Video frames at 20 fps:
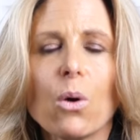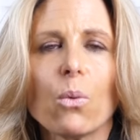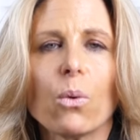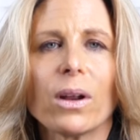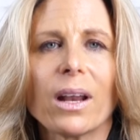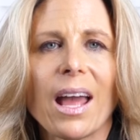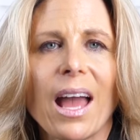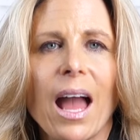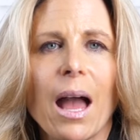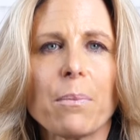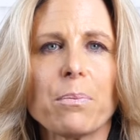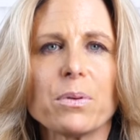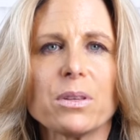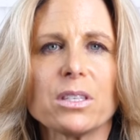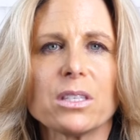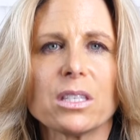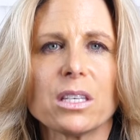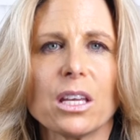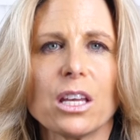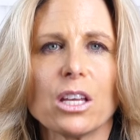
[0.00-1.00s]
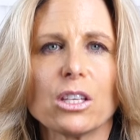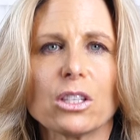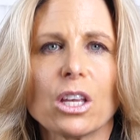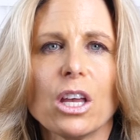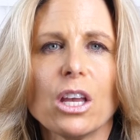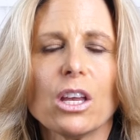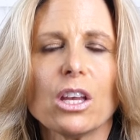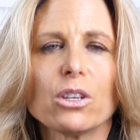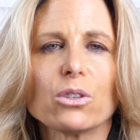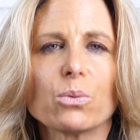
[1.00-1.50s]
What happens is
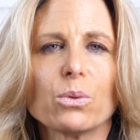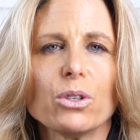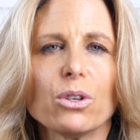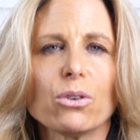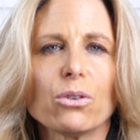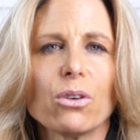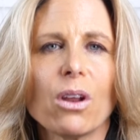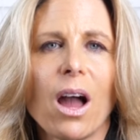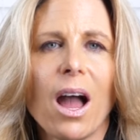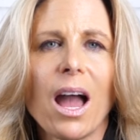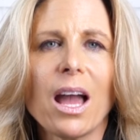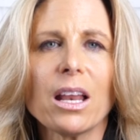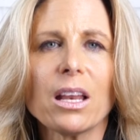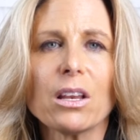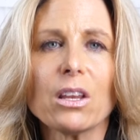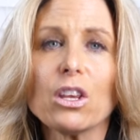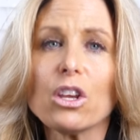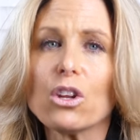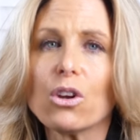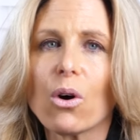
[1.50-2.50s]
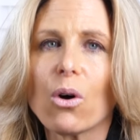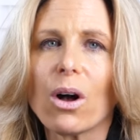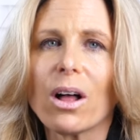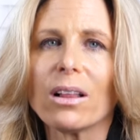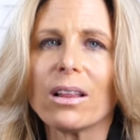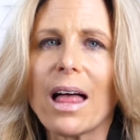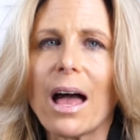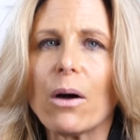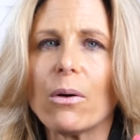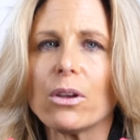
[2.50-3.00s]
when you're not,
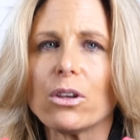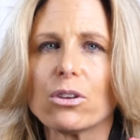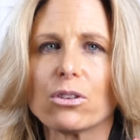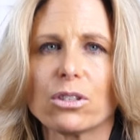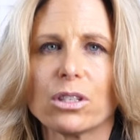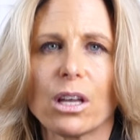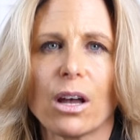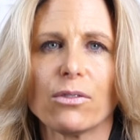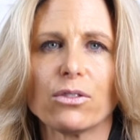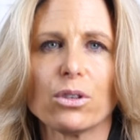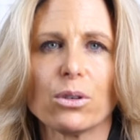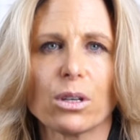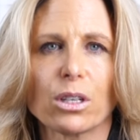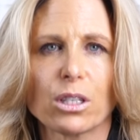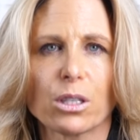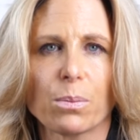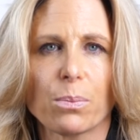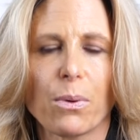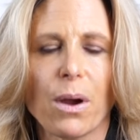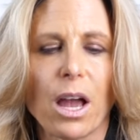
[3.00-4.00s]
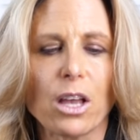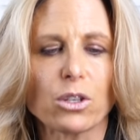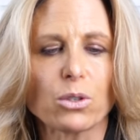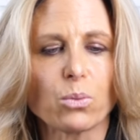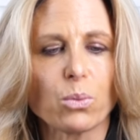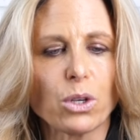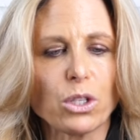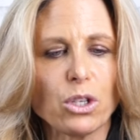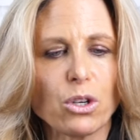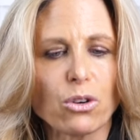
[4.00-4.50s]
allowing yourself to
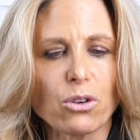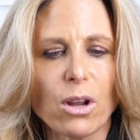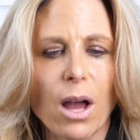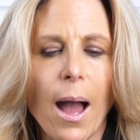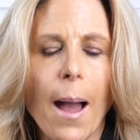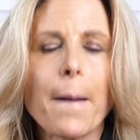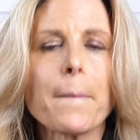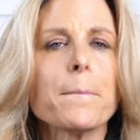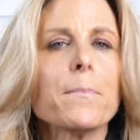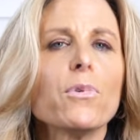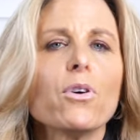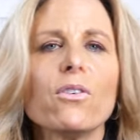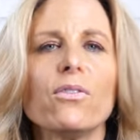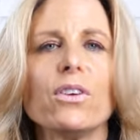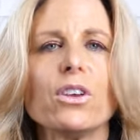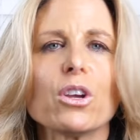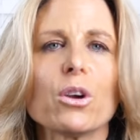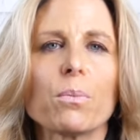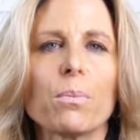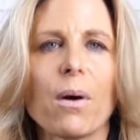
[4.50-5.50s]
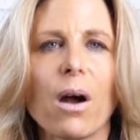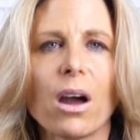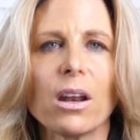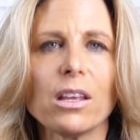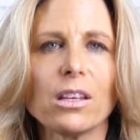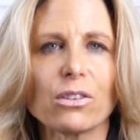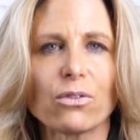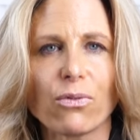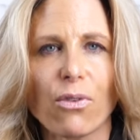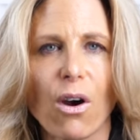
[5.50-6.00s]
express, when you're not moving your
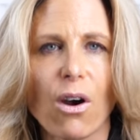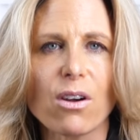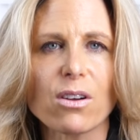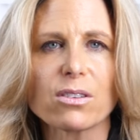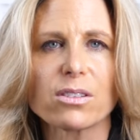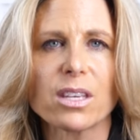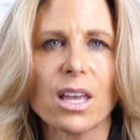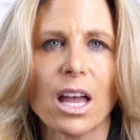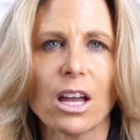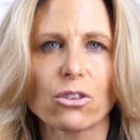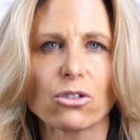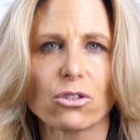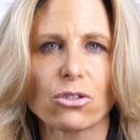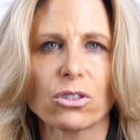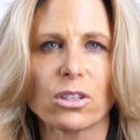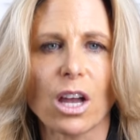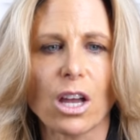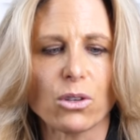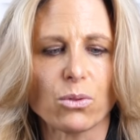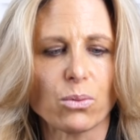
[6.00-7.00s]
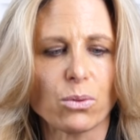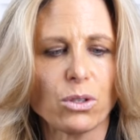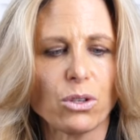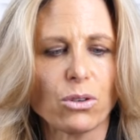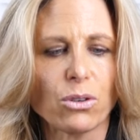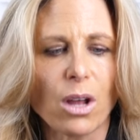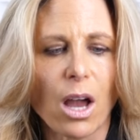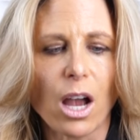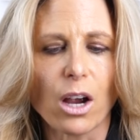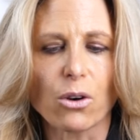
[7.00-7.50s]
body as far as exercise, when
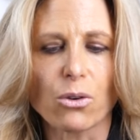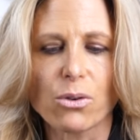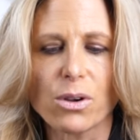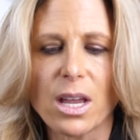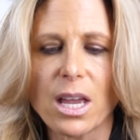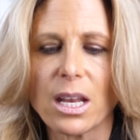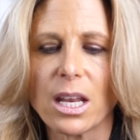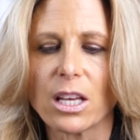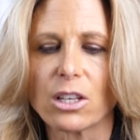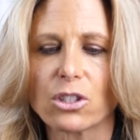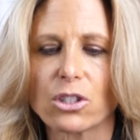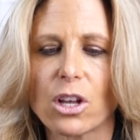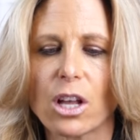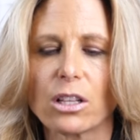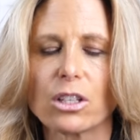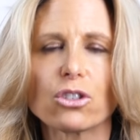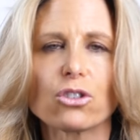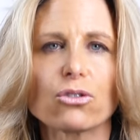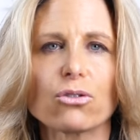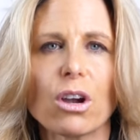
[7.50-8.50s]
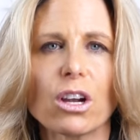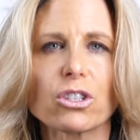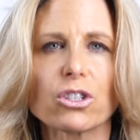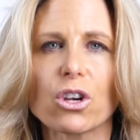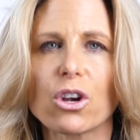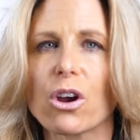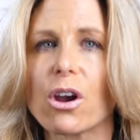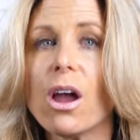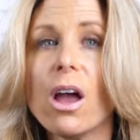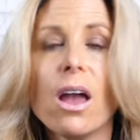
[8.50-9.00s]
you're not creating a solid
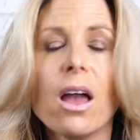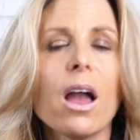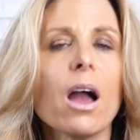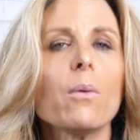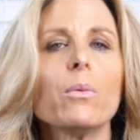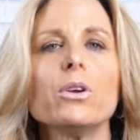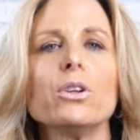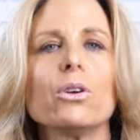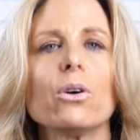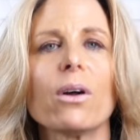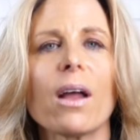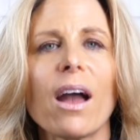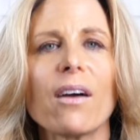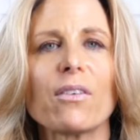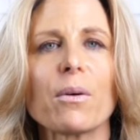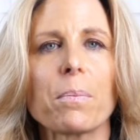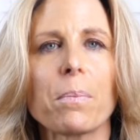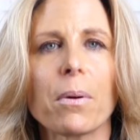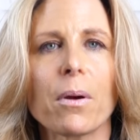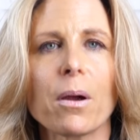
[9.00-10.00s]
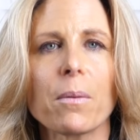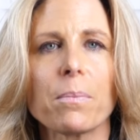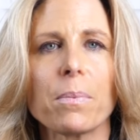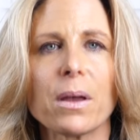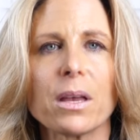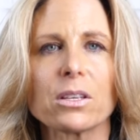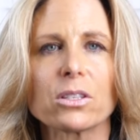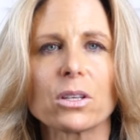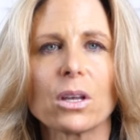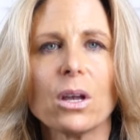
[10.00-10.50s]
structure and we don't have a
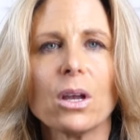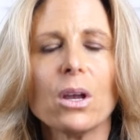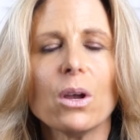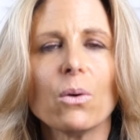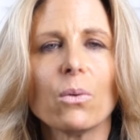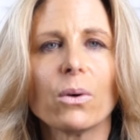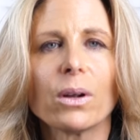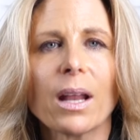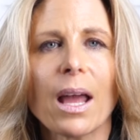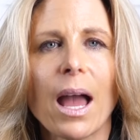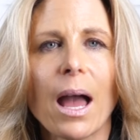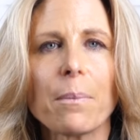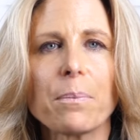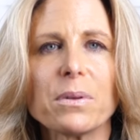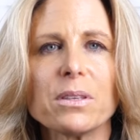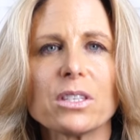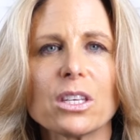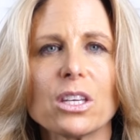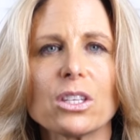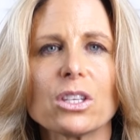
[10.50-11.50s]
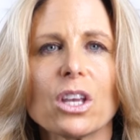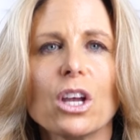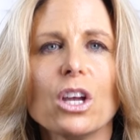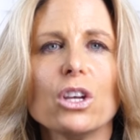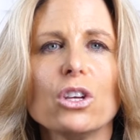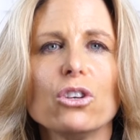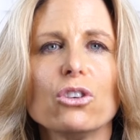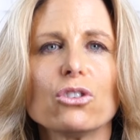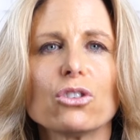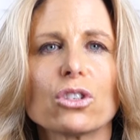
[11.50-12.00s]
purpose, what happens is
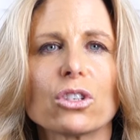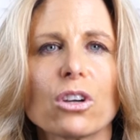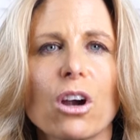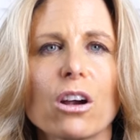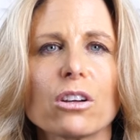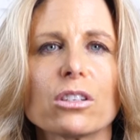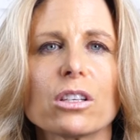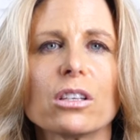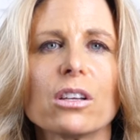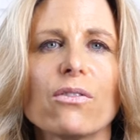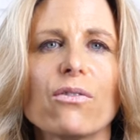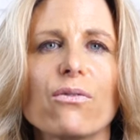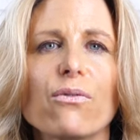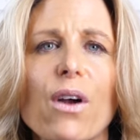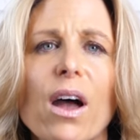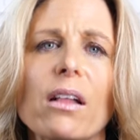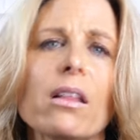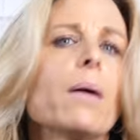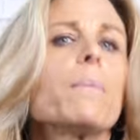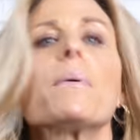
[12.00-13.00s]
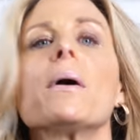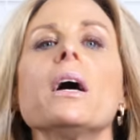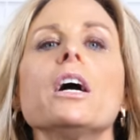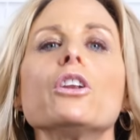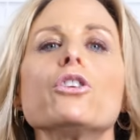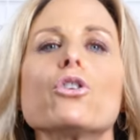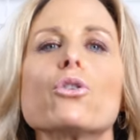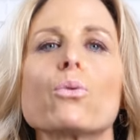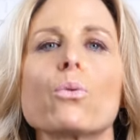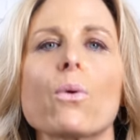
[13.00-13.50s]
you start to develop
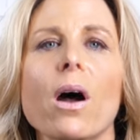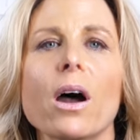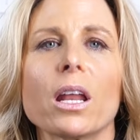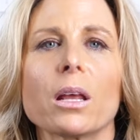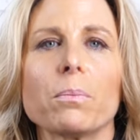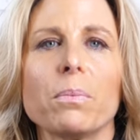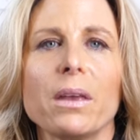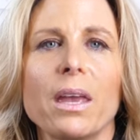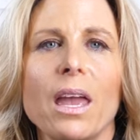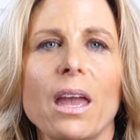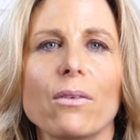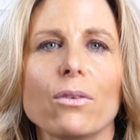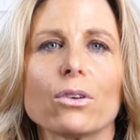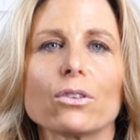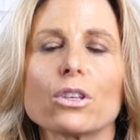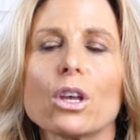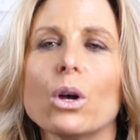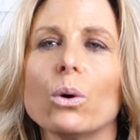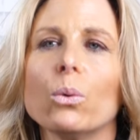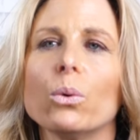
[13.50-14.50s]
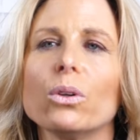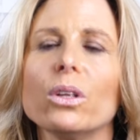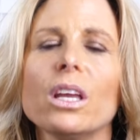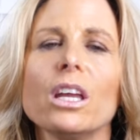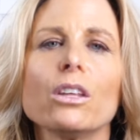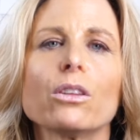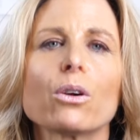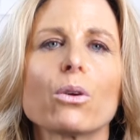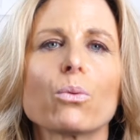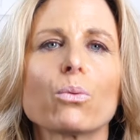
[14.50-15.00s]
neurotic behaviors. We'll
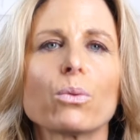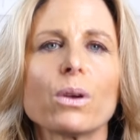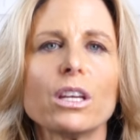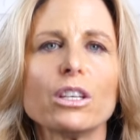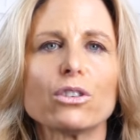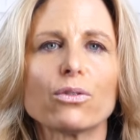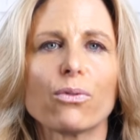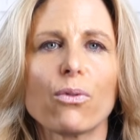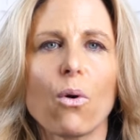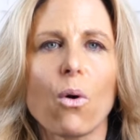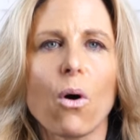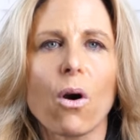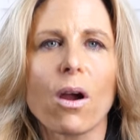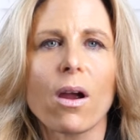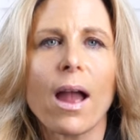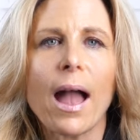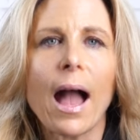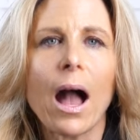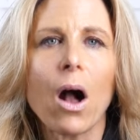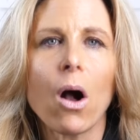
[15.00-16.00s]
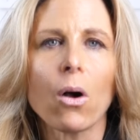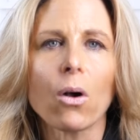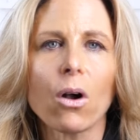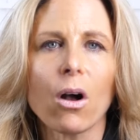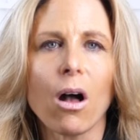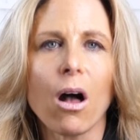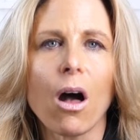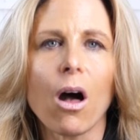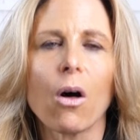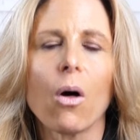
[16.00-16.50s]
either reach for
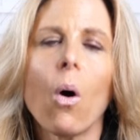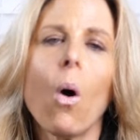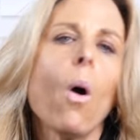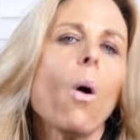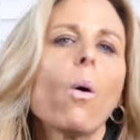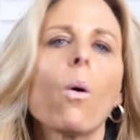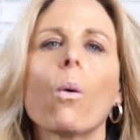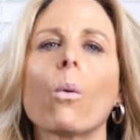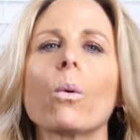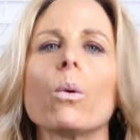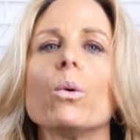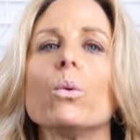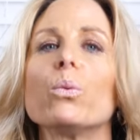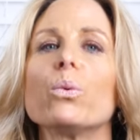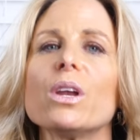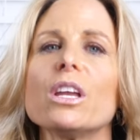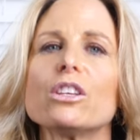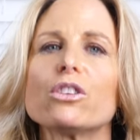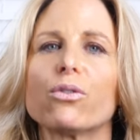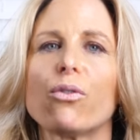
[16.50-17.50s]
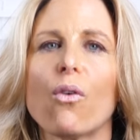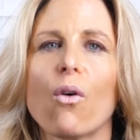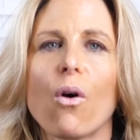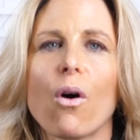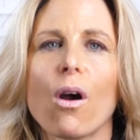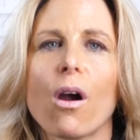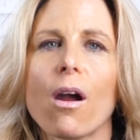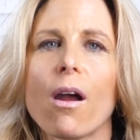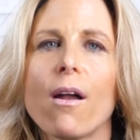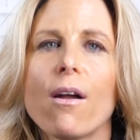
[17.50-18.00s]
alcohol or we'll reach
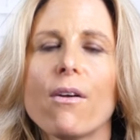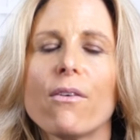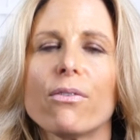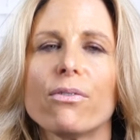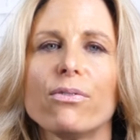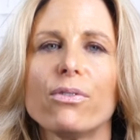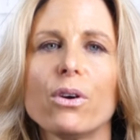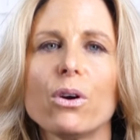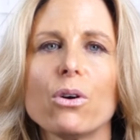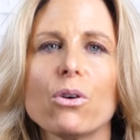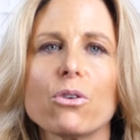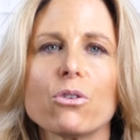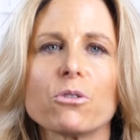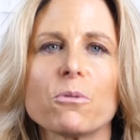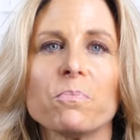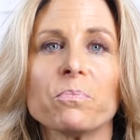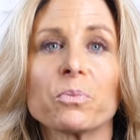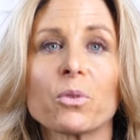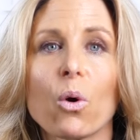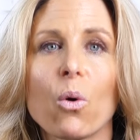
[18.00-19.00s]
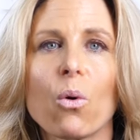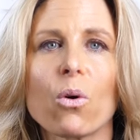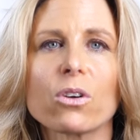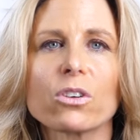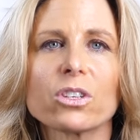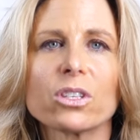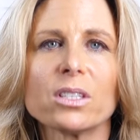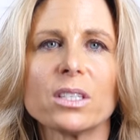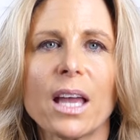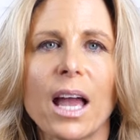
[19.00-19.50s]
for food
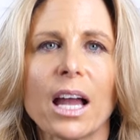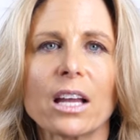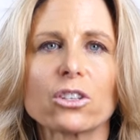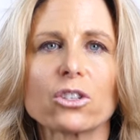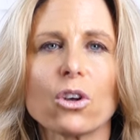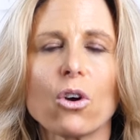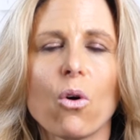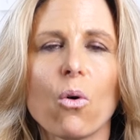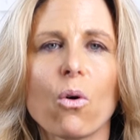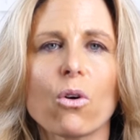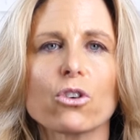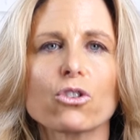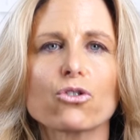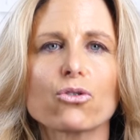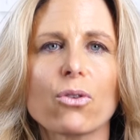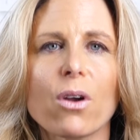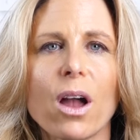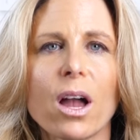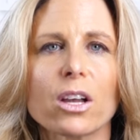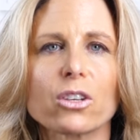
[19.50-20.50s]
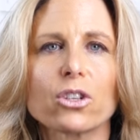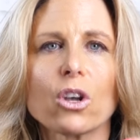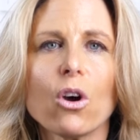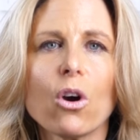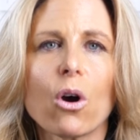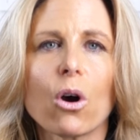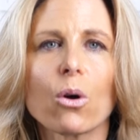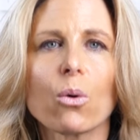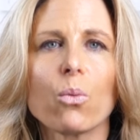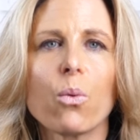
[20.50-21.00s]
or sex or drugs
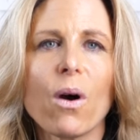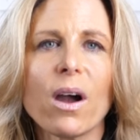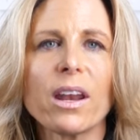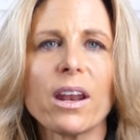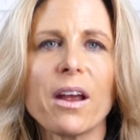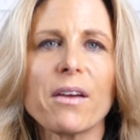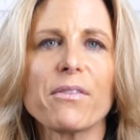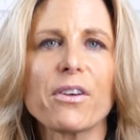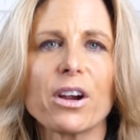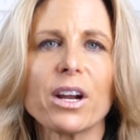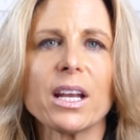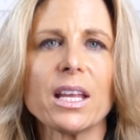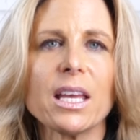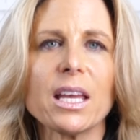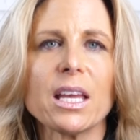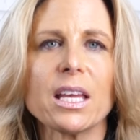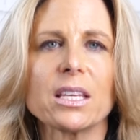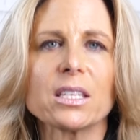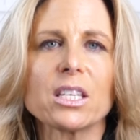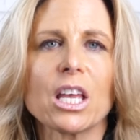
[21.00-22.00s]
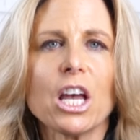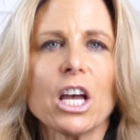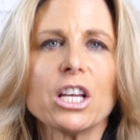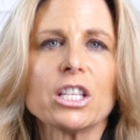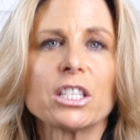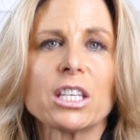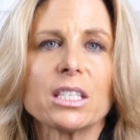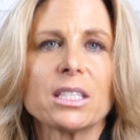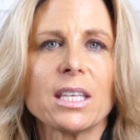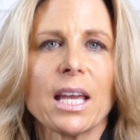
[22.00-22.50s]
or whatever it is
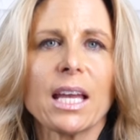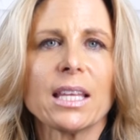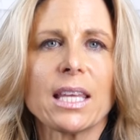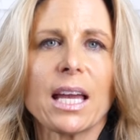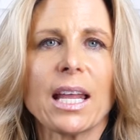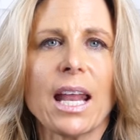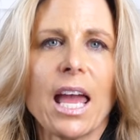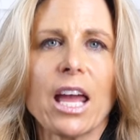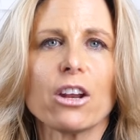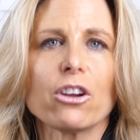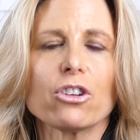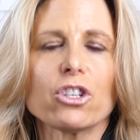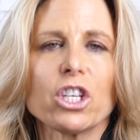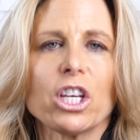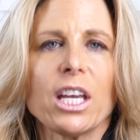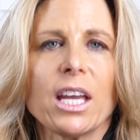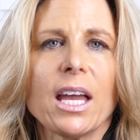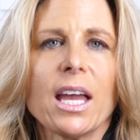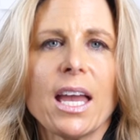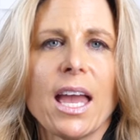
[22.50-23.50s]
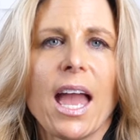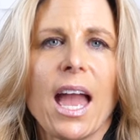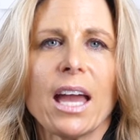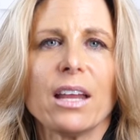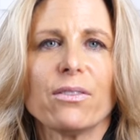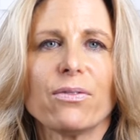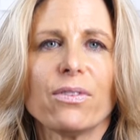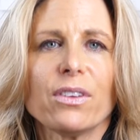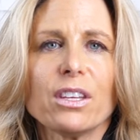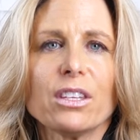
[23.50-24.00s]
to take that energy
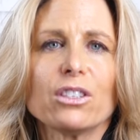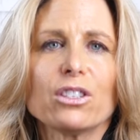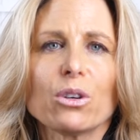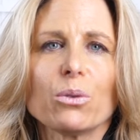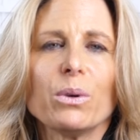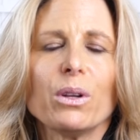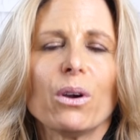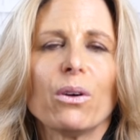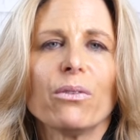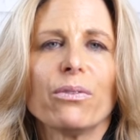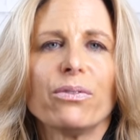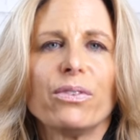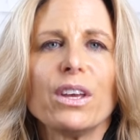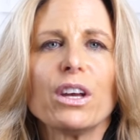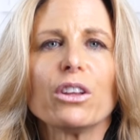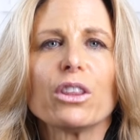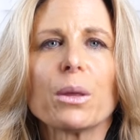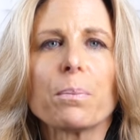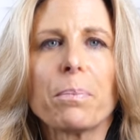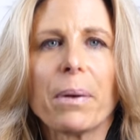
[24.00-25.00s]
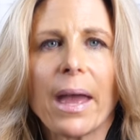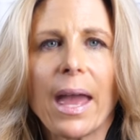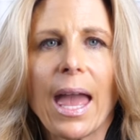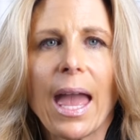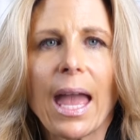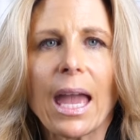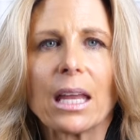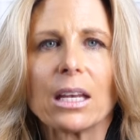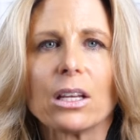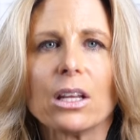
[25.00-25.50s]
and so we don't feel the
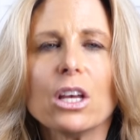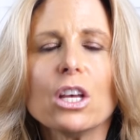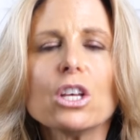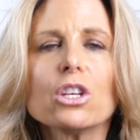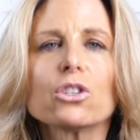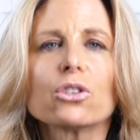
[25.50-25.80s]
pain.